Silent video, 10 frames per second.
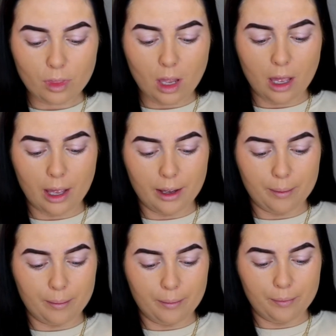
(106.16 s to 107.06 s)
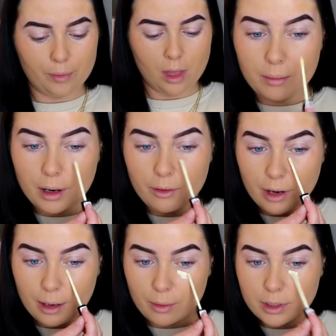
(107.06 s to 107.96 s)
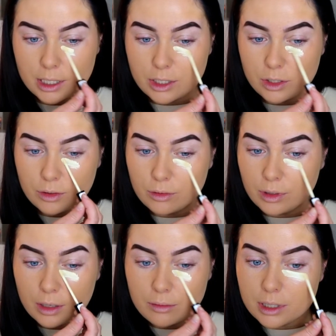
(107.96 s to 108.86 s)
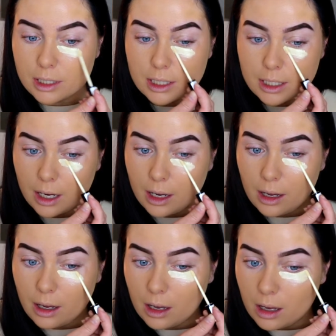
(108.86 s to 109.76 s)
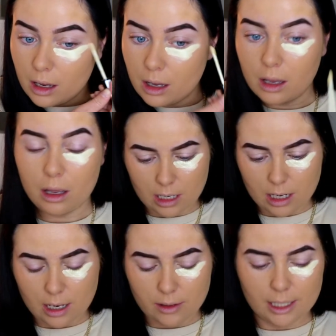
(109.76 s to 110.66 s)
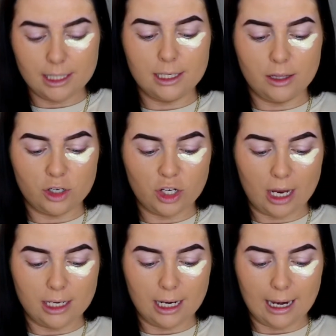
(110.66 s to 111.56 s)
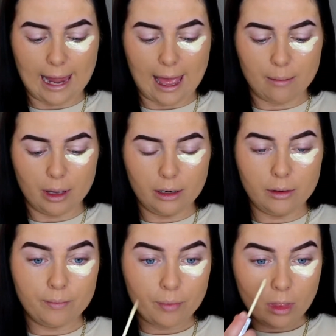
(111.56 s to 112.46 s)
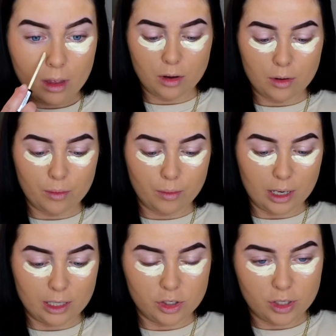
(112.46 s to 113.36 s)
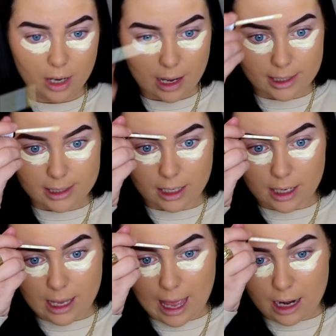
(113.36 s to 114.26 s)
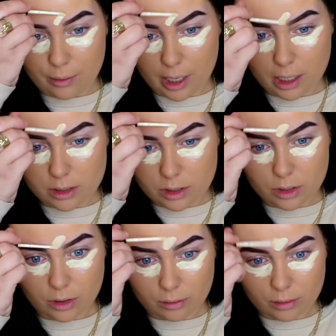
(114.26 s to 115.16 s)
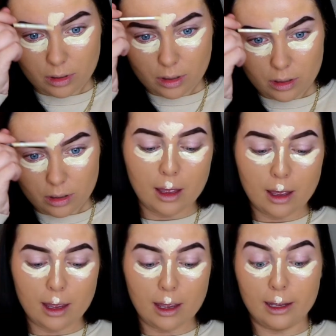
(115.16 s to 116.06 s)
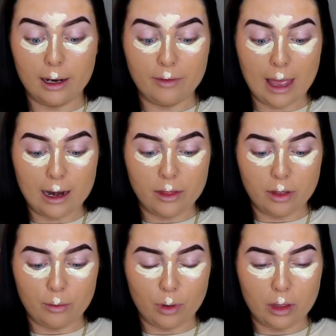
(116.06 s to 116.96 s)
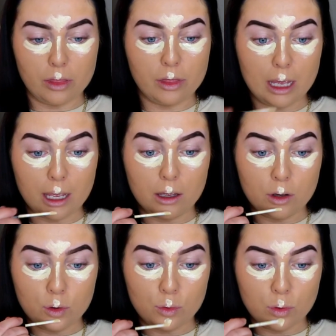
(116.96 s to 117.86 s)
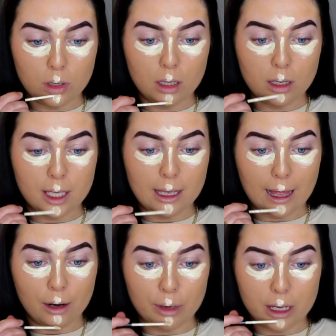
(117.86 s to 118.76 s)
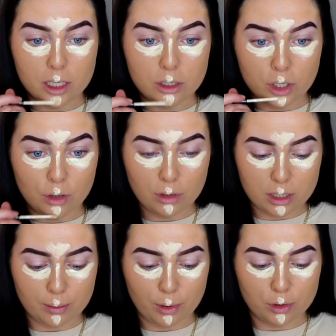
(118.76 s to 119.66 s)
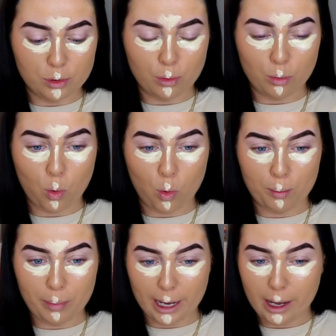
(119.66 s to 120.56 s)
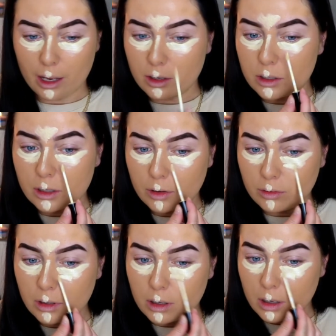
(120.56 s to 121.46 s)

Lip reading: But I really wanted to use it today. This is in the shade Lemon, which has a yellowy undertone. I love anything with a cool yellowy undertone as opposed to a warm pink undertone.